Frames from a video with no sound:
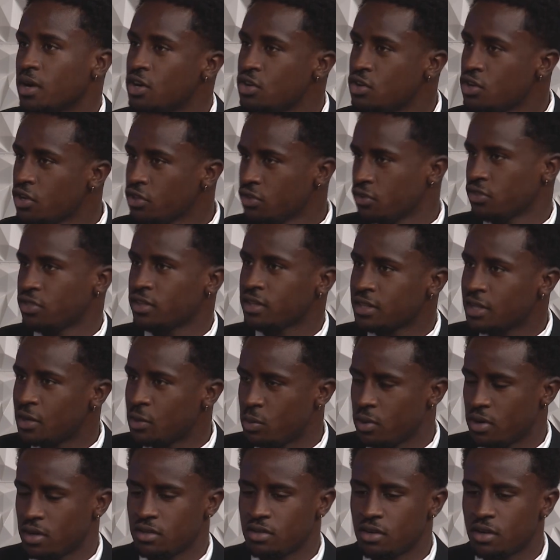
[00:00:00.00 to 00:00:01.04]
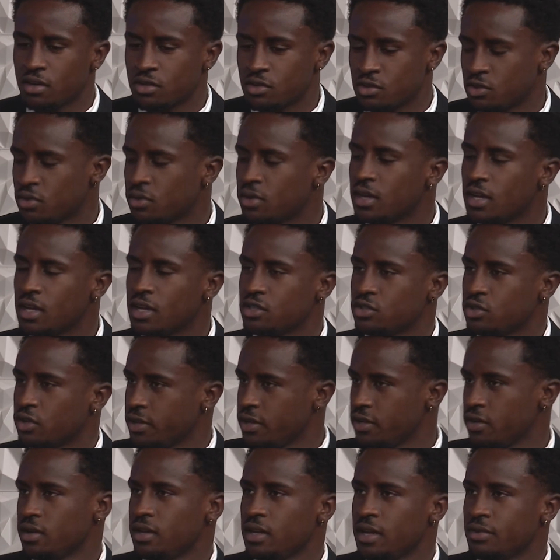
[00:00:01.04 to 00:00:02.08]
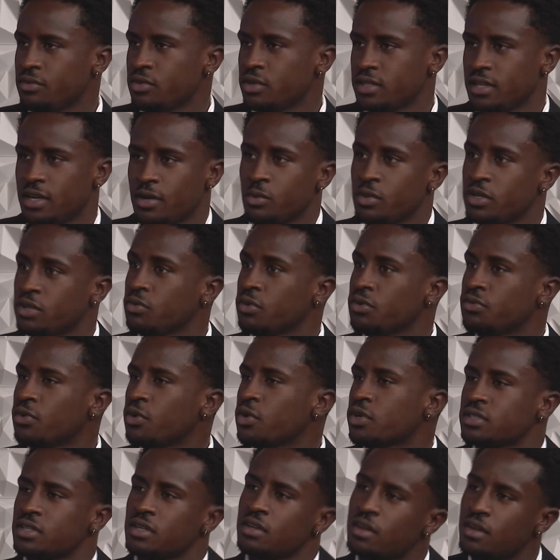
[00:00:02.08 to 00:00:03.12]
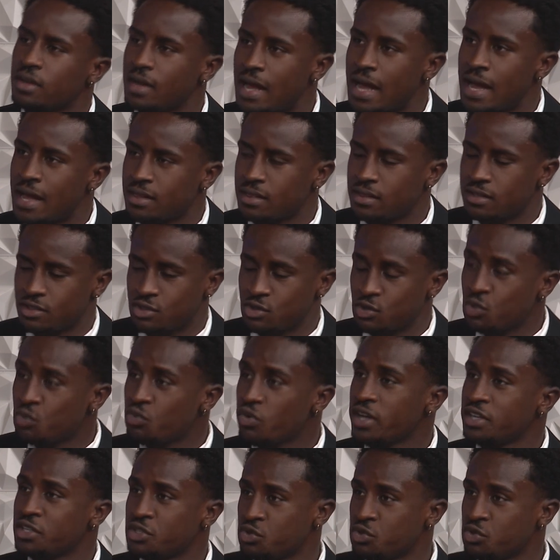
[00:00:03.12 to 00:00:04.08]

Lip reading: Another thing that I want to talk to, so here at Live with Ty, we focus on a lot of athletes. You ran